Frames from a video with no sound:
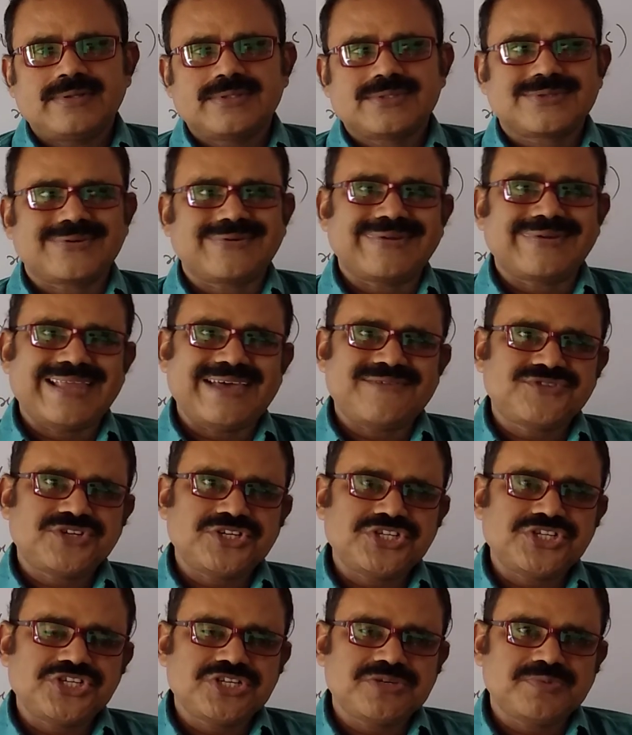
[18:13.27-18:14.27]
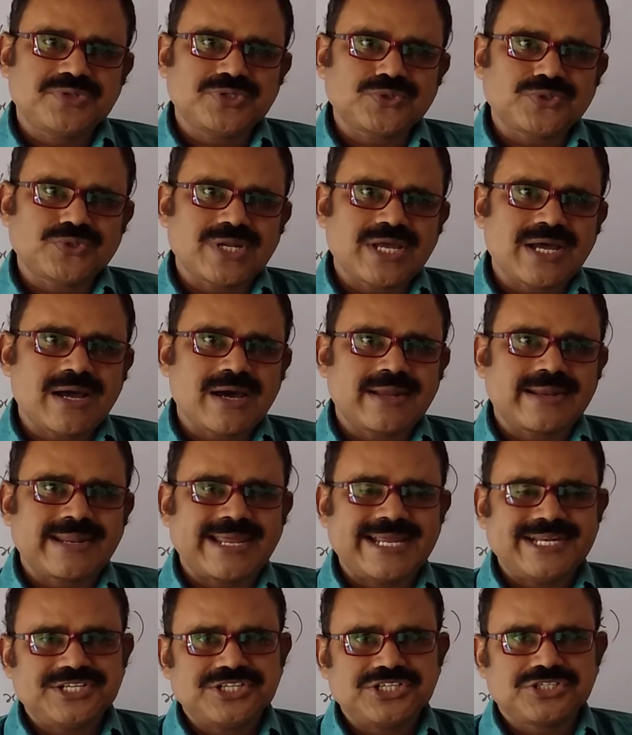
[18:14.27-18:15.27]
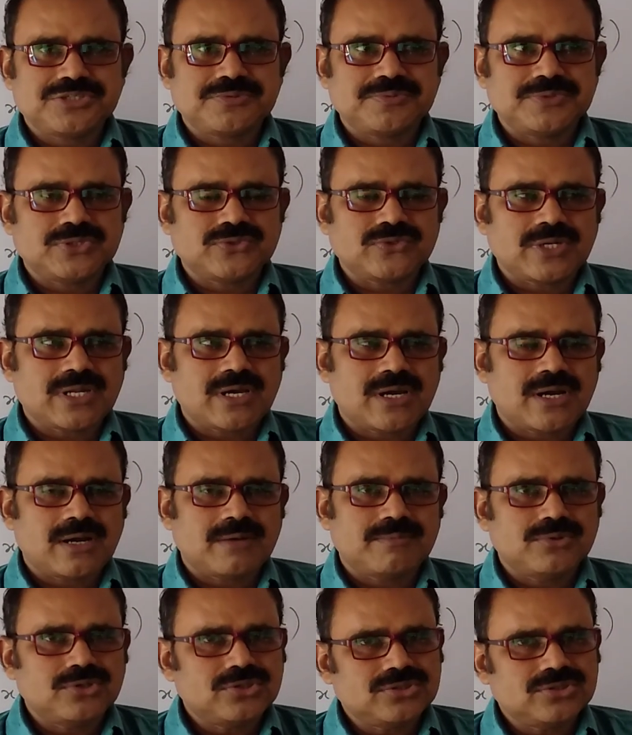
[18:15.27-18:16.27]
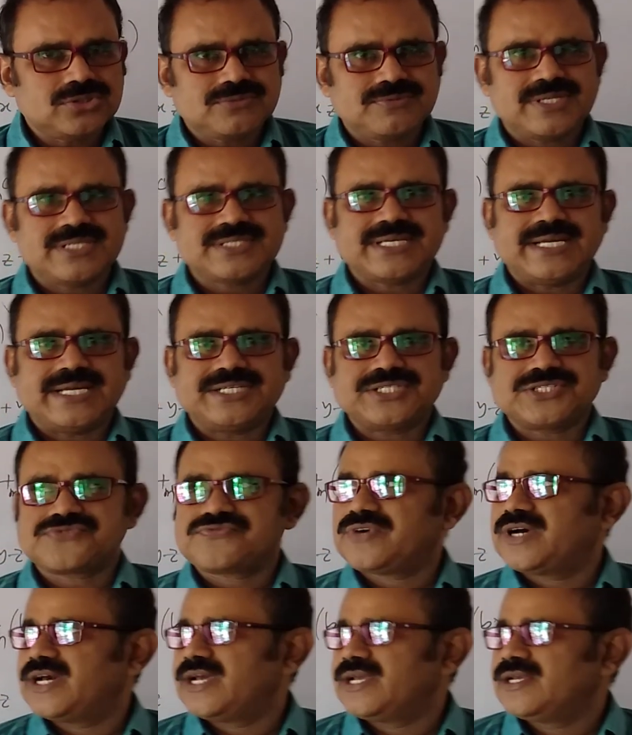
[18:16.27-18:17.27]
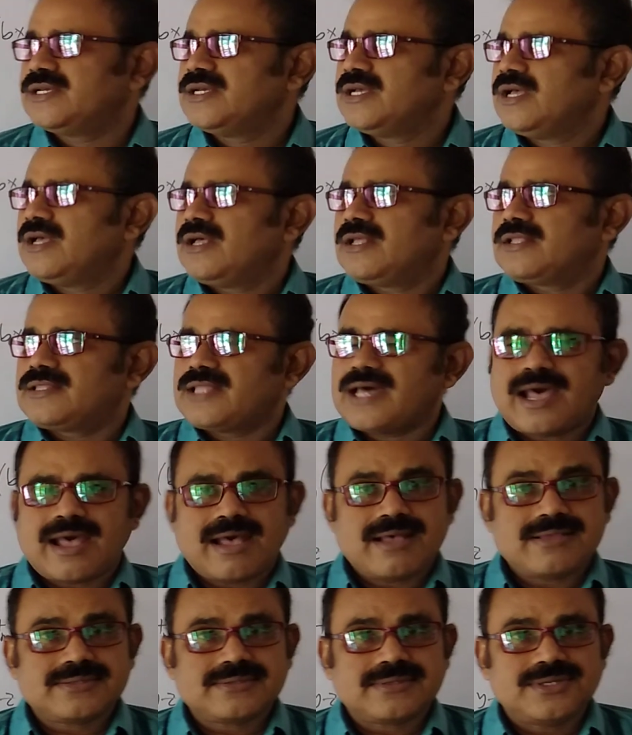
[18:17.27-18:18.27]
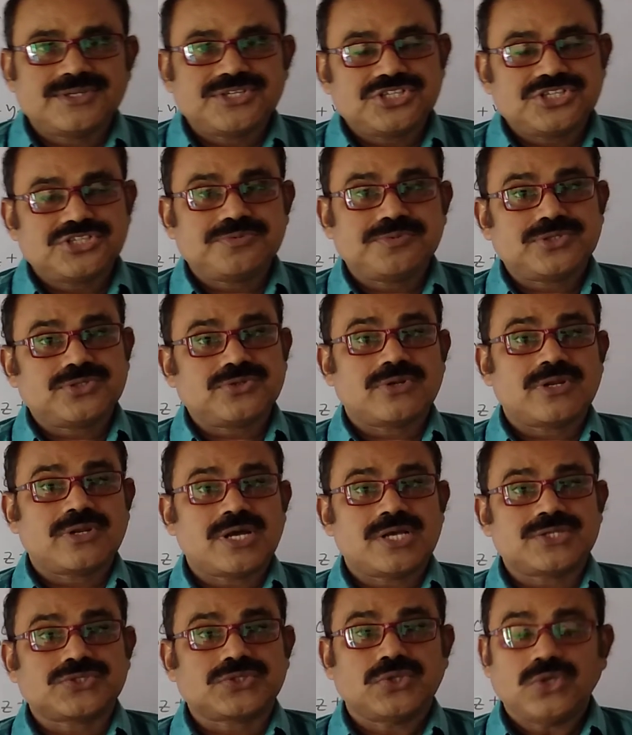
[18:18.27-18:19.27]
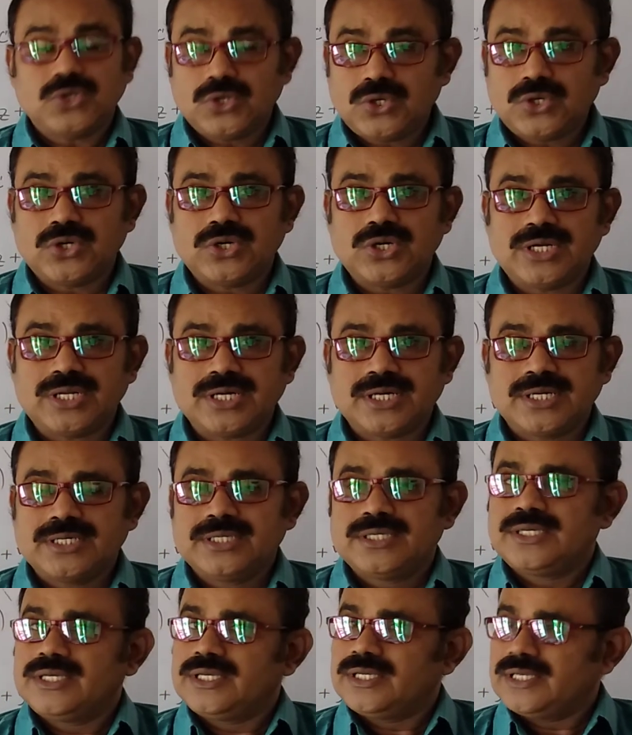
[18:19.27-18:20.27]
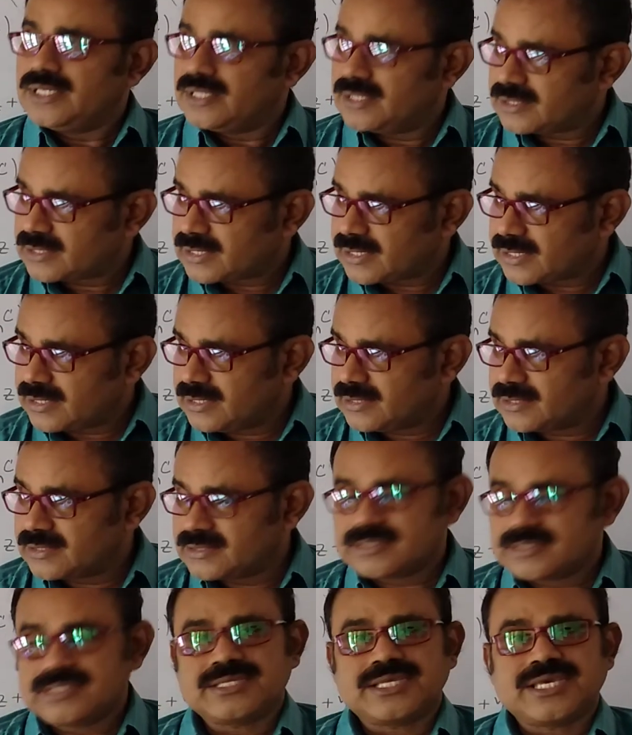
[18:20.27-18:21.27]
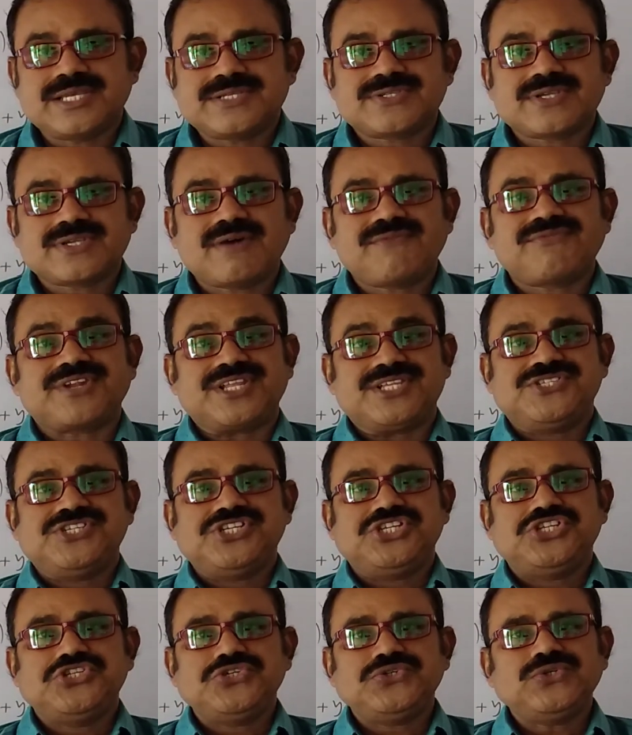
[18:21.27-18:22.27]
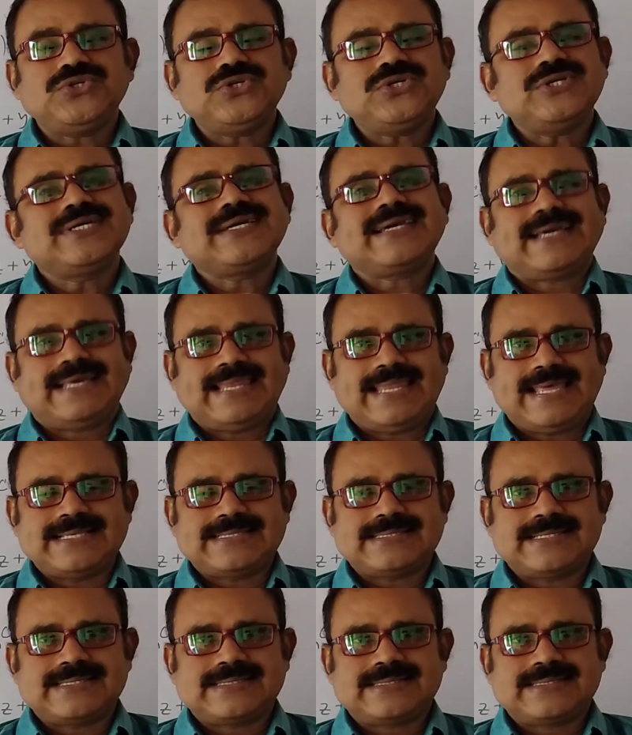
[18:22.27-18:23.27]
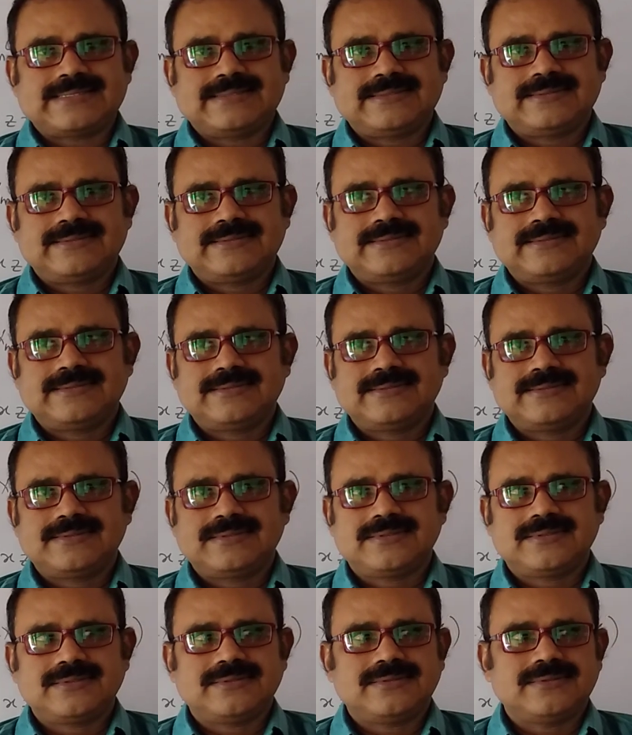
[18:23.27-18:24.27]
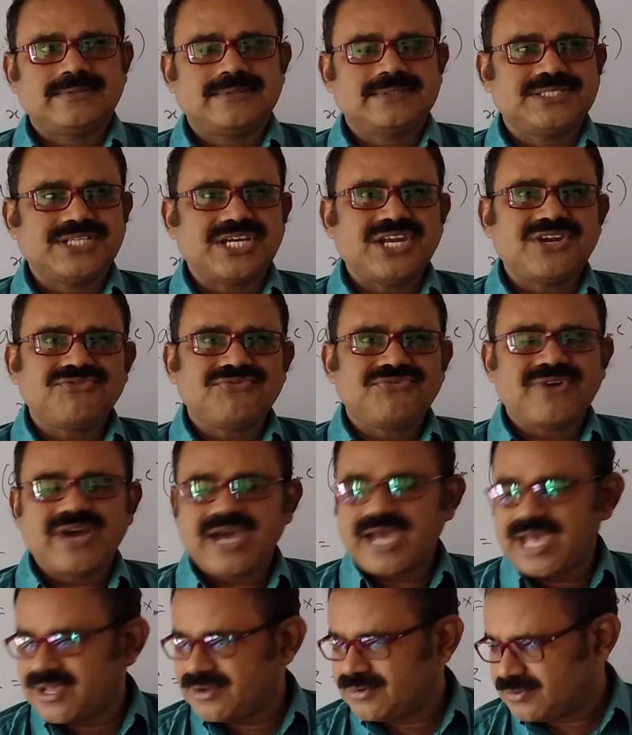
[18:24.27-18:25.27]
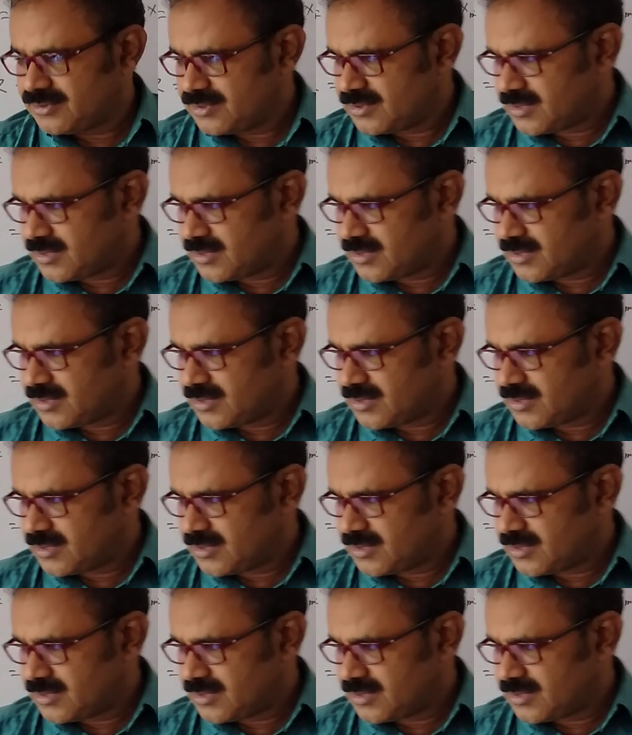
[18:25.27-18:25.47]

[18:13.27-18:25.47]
So, left distributive law, right distributive law, both will satisfy. Thus, the distributive laws hold in case of residue classes. So, Z5